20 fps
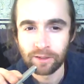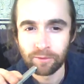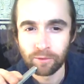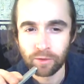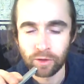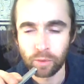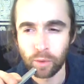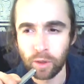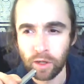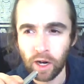
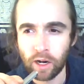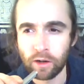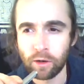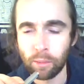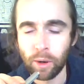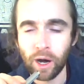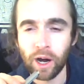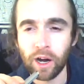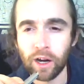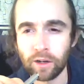So we are a
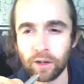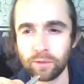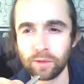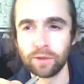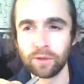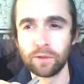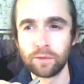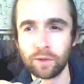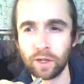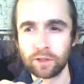part of
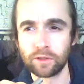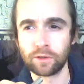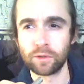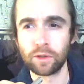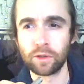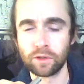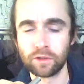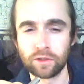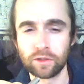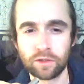universal
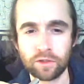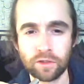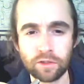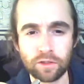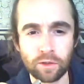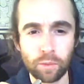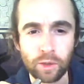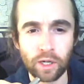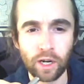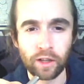
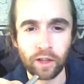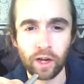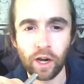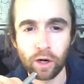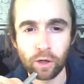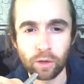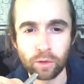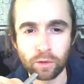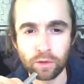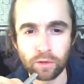consciousness, and we are the
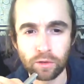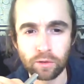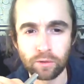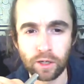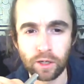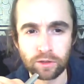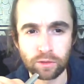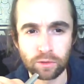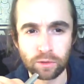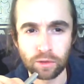whole
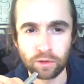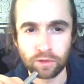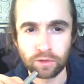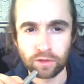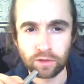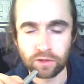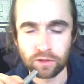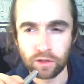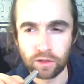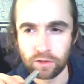universal
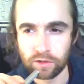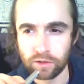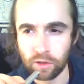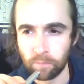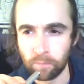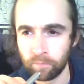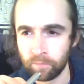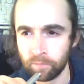consciousness.